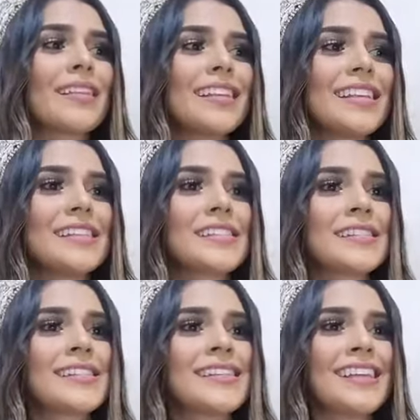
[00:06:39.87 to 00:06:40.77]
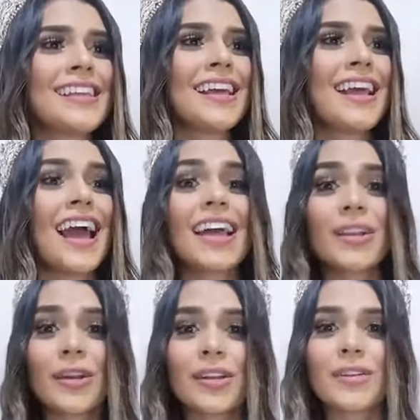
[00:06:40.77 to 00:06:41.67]
it's an
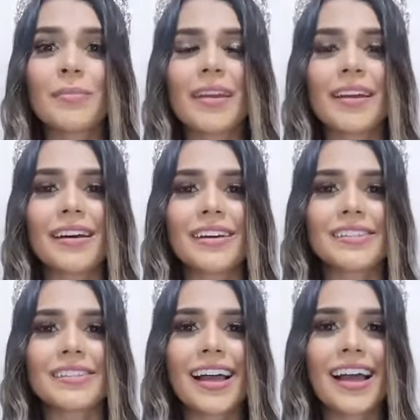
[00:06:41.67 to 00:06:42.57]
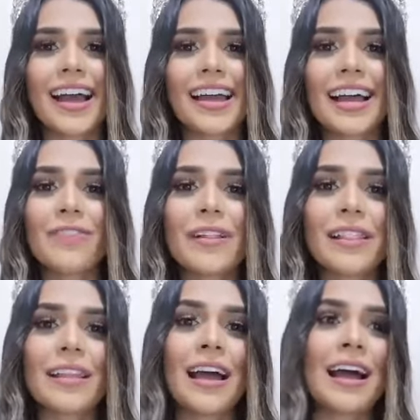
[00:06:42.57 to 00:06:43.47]
honor, because I have
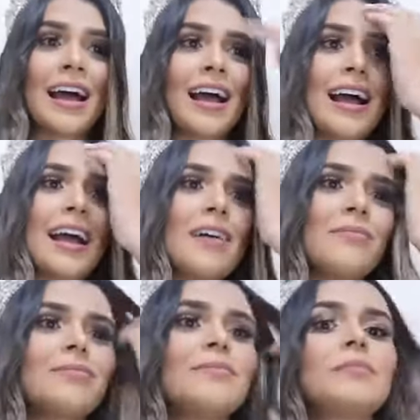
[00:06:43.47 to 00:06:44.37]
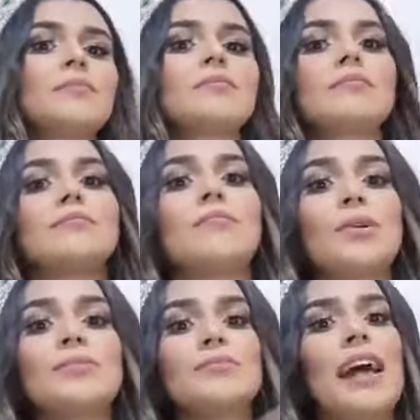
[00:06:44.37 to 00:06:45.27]
a
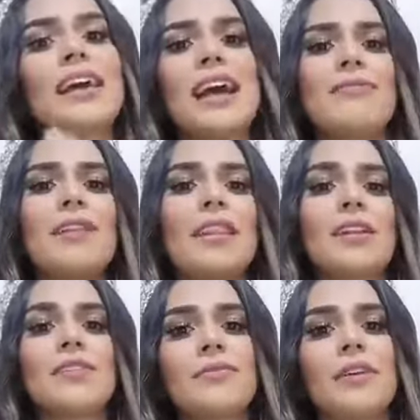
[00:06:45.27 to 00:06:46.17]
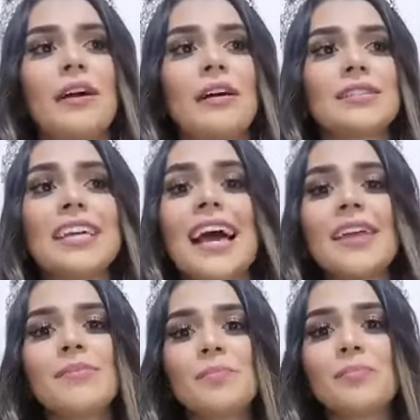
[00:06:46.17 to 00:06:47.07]
lot of
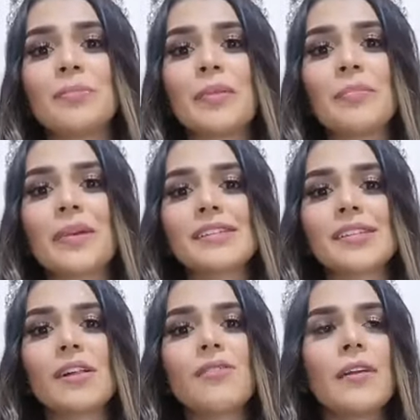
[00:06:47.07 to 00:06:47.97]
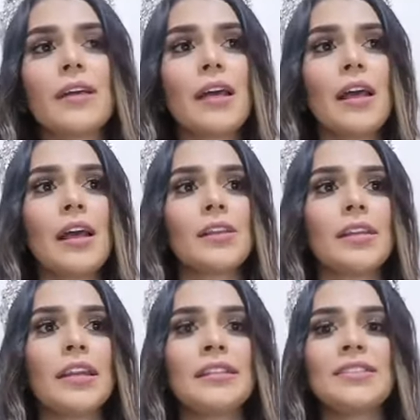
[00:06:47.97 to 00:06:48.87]
time to prepare myself
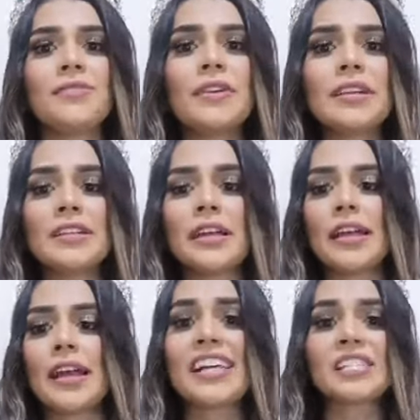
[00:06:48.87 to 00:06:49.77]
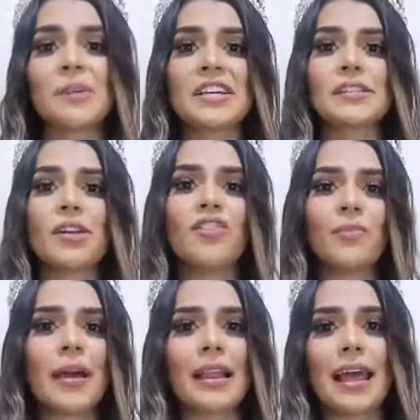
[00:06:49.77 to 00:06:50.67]
in different aspects of
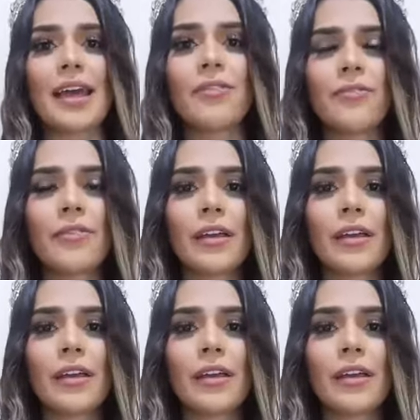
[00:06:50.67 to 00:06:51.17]
my life.